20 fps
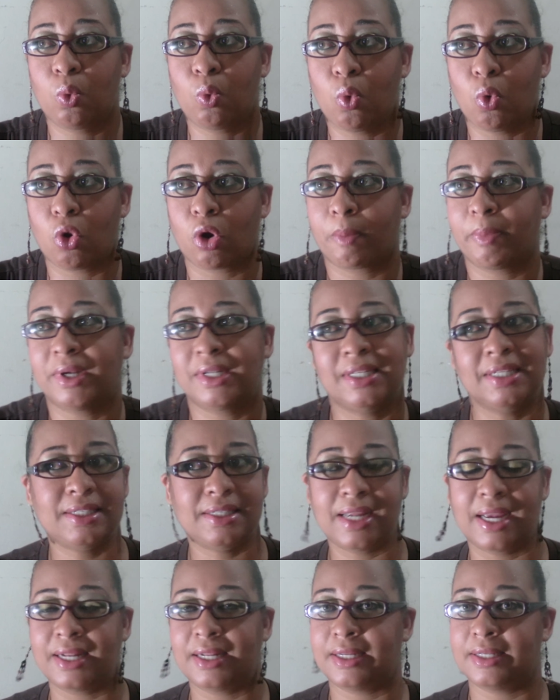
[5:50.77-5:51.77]
walk but
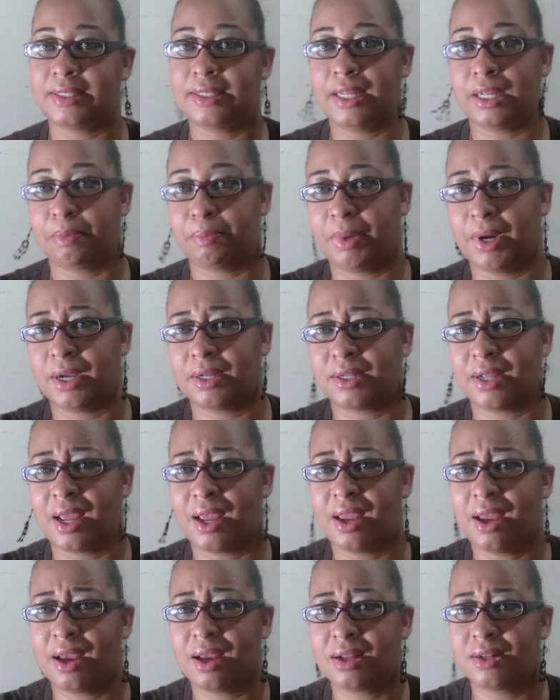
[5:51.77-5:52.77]
this year i didn't take part i
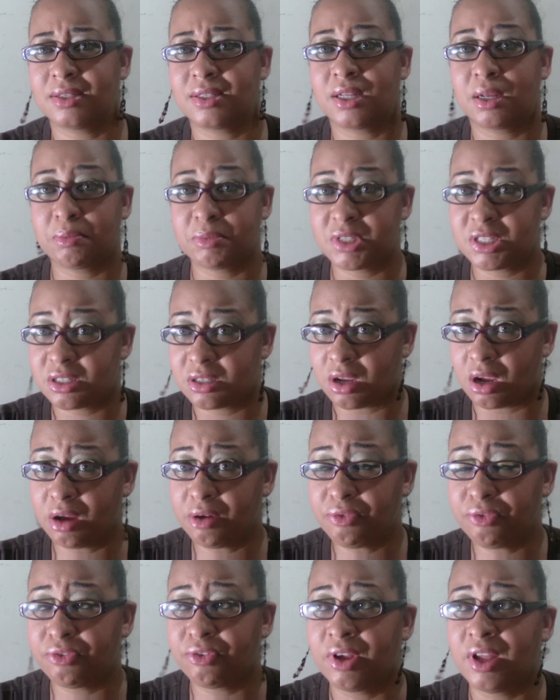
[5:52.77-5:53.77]
had some
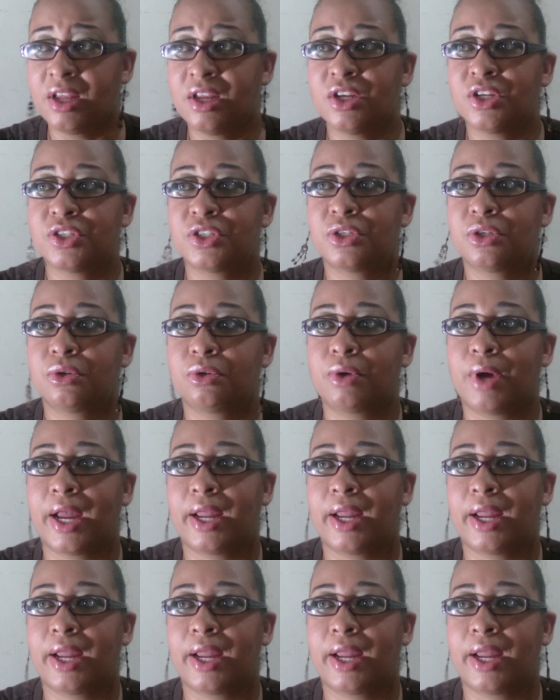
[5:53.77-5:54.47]
stuff so